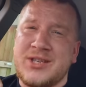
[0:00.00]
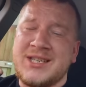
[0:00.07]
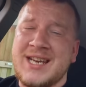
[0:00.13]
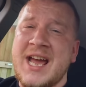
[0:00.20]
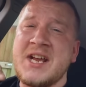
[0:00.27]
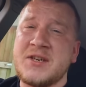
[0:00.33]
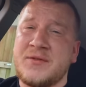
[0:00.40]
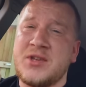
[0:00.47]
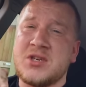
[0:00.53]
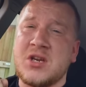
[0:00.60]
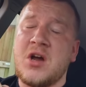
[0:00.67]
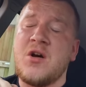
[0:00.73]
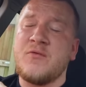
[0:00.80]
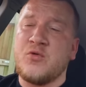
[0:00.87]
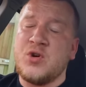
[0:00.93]
The tax for this
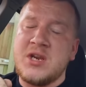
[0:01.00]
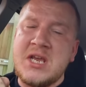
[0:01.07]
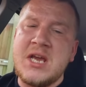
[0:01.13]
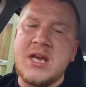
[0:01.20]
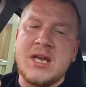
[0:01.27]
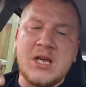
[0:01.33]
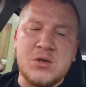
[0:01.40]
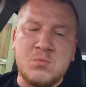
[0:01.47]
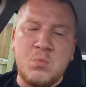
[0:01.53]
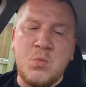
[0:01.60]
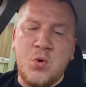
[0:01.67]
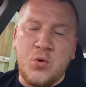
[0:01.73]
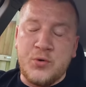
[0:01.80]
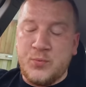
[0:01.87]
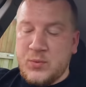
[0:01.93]
car for a year is
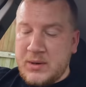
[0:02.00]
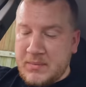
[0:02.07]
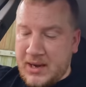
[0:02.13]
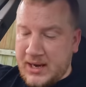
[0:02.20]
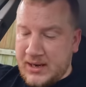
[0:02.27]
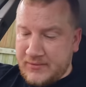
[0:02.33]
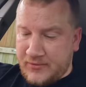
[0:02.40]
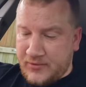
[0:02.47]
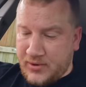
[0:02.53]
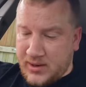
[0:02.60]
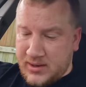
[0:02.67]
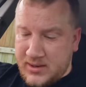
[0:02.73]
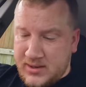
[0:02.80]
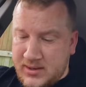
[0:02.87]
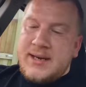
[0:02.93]
more than we paid for it.